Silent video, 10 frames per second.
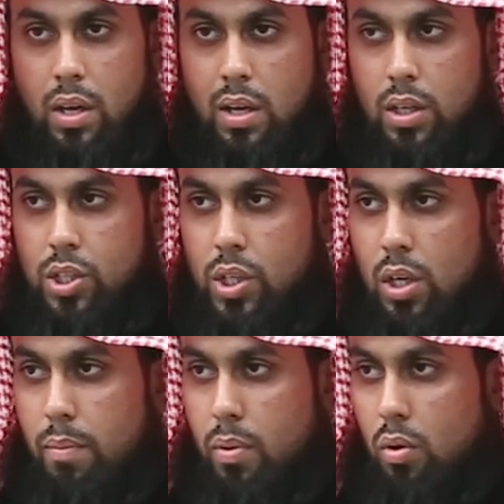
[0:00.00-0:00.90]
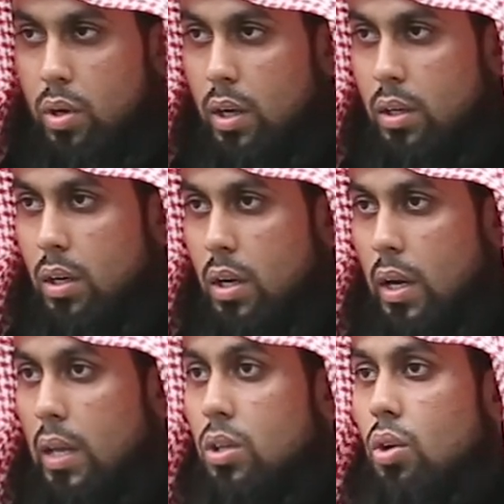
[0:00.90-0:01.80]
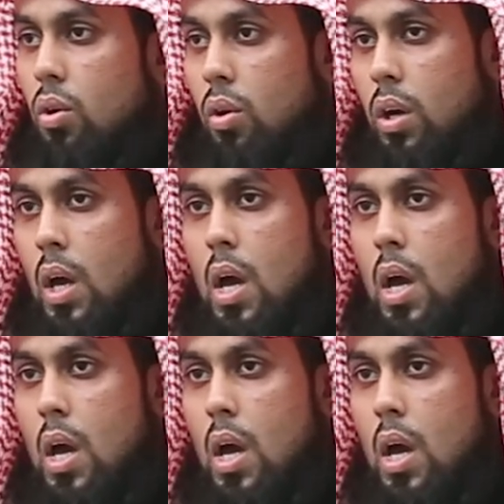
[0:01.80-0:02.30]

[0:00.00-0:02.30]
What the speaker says: nourisher, protector and curer.